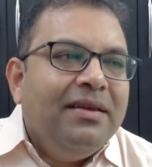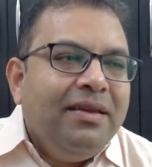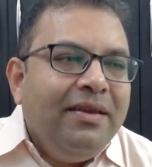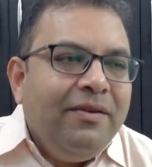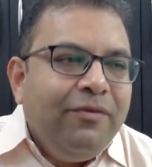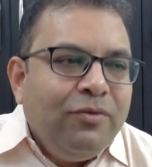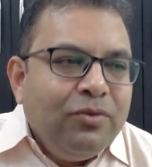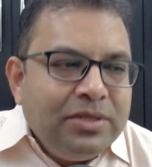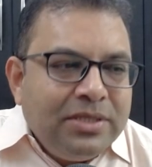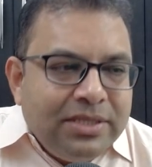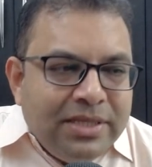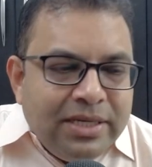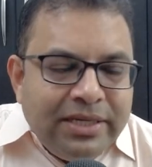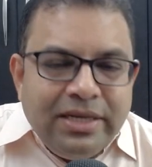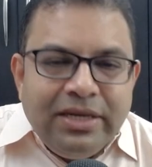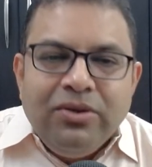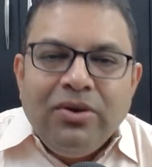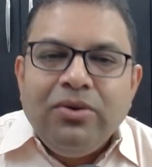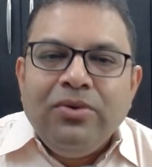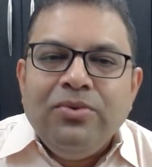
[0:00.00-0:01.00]
if you sit
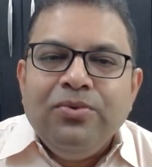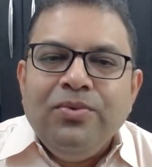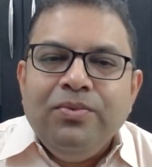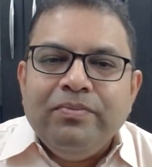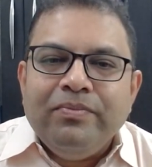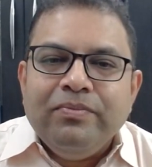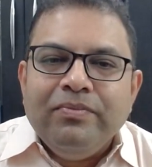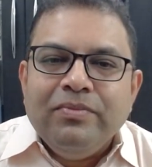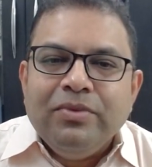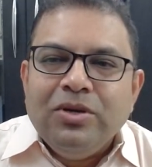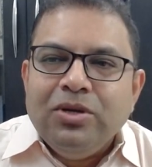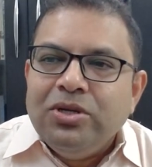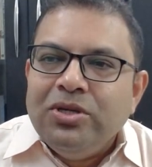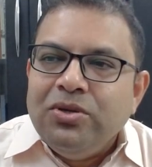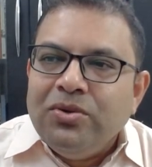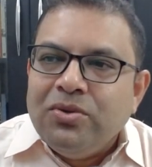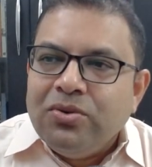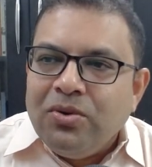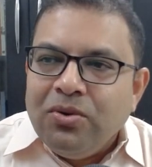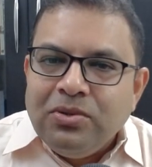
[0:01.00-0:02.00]
in your room,
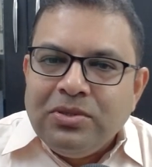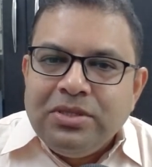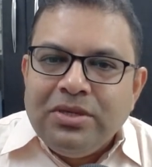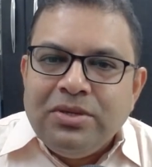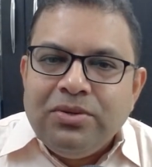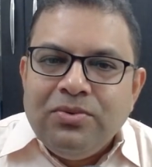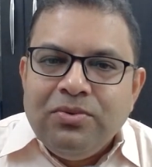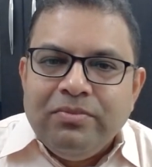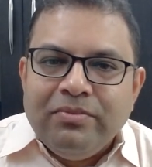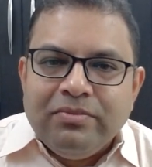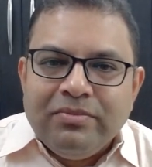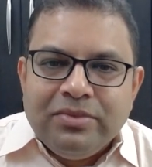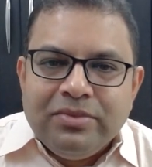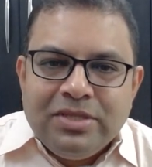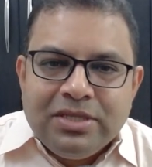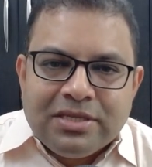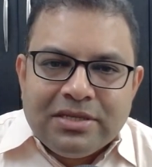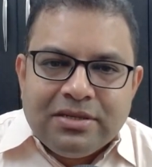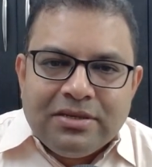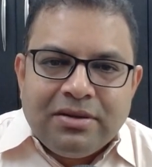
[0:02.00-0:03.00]
you close the room,
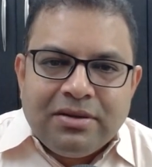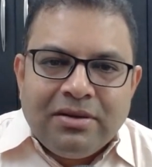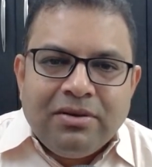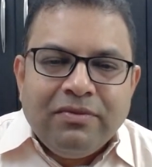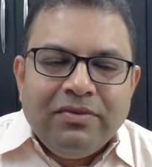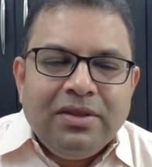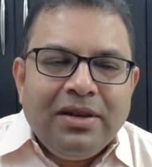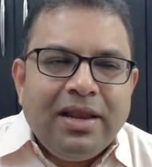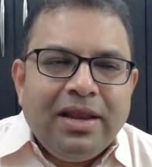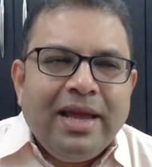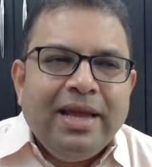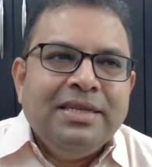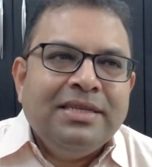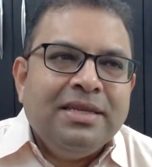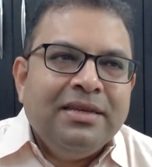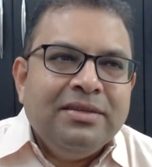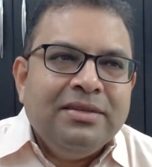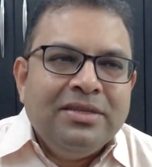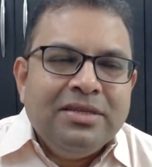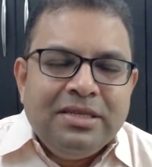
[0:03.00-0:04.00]
just turn off the lights
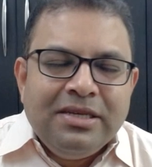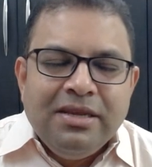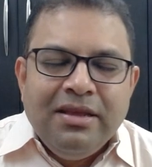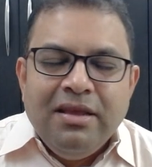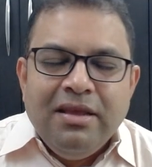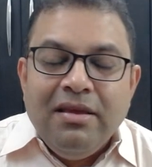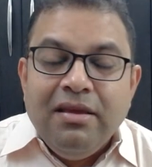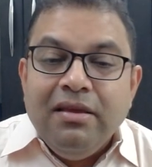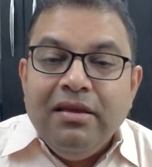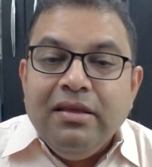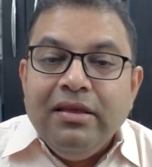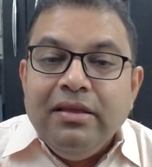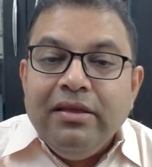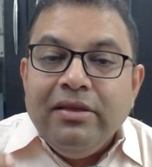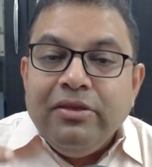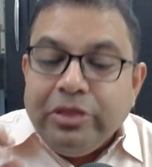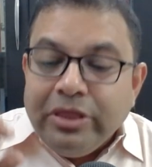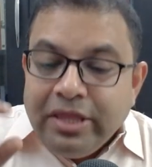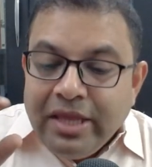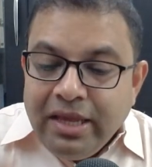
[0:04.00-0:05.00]
and just
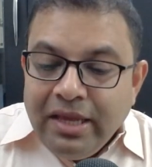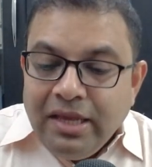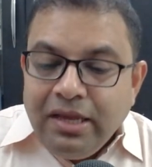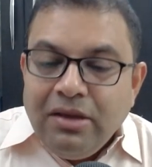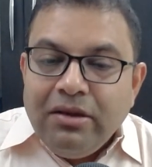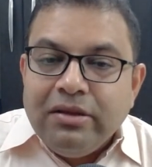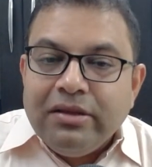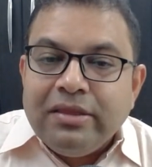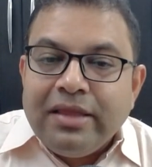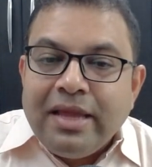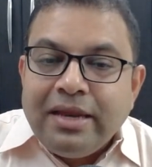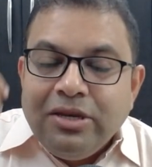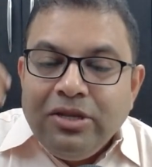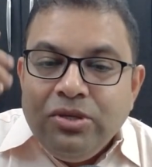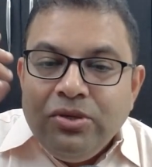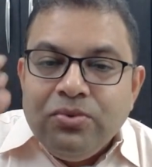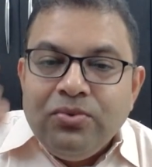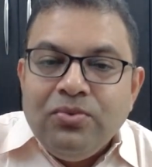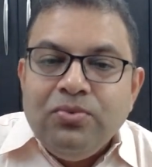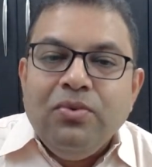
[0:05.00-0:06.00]
think that
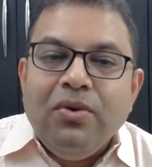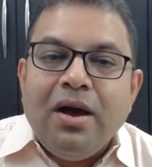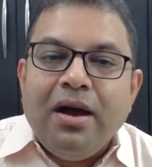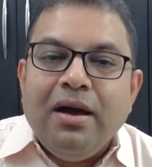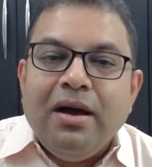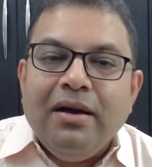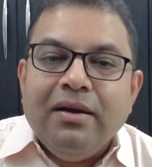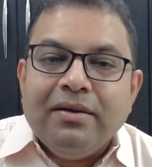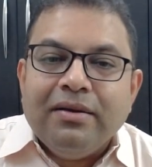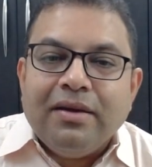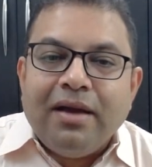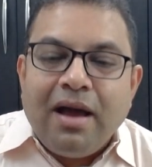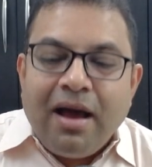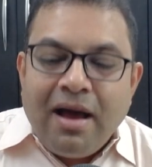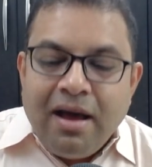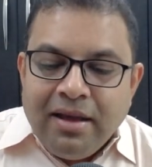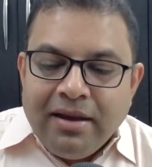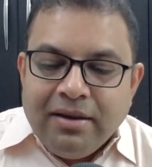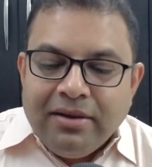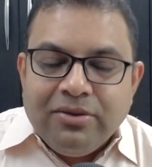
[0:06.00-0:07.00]
you
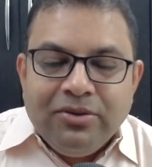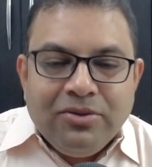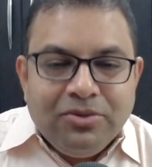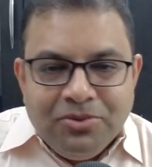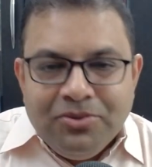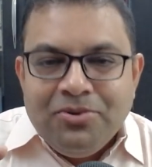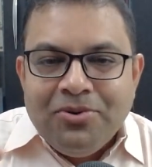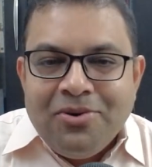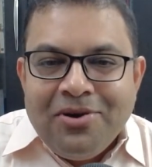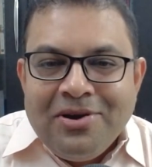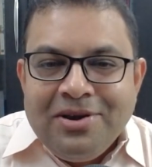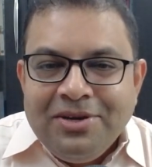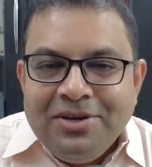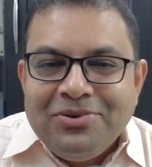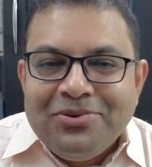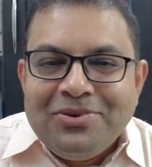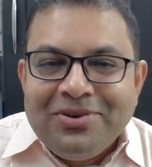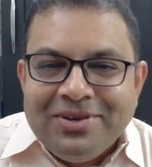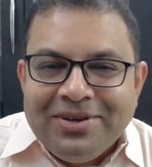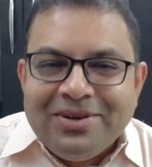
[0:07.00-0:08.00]
don't need
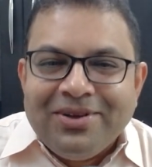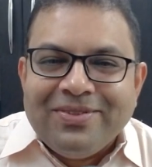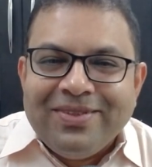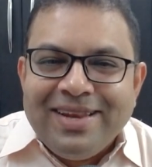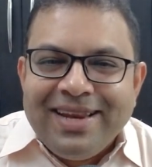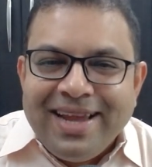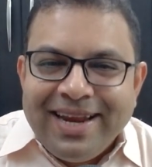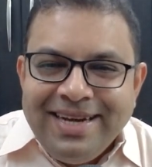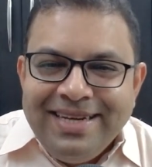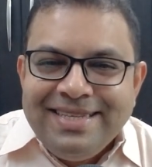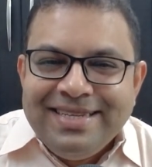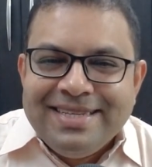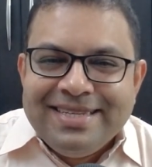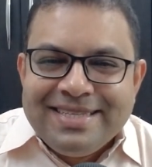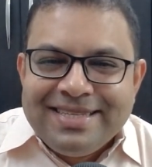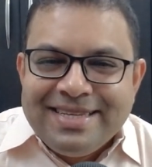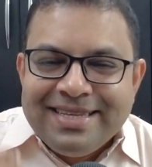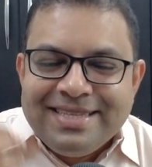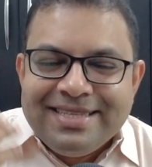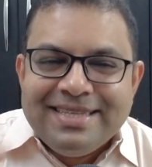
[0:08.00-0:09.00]
to turn off the lights.
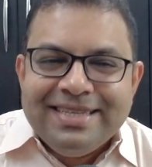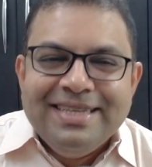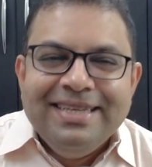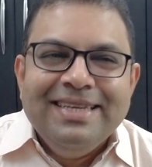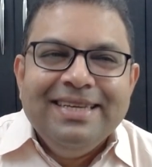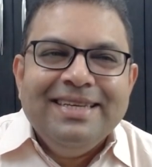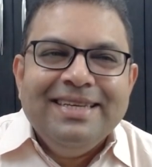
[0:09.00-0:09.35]
It's just